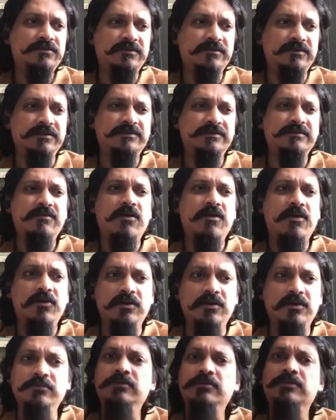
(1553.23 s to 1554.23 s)
this
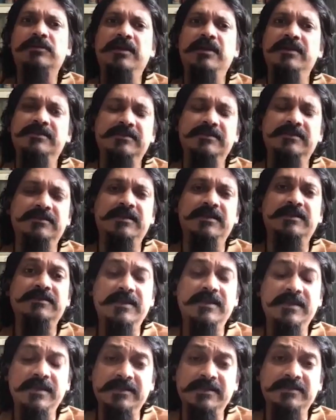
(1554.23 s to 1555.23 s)
horrible crisis has,
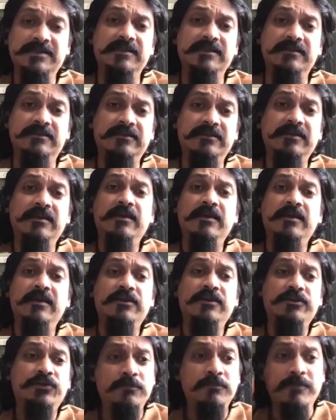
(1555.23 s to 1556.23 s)
has hit
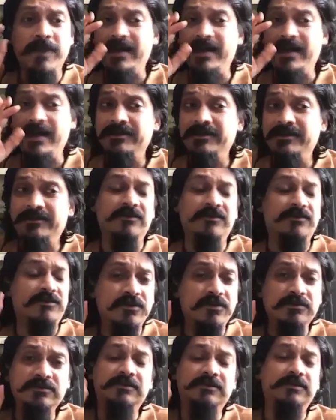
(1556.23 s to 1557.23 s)
humanity
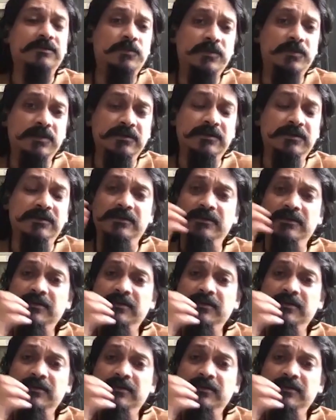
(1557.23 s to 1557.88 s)
across the world,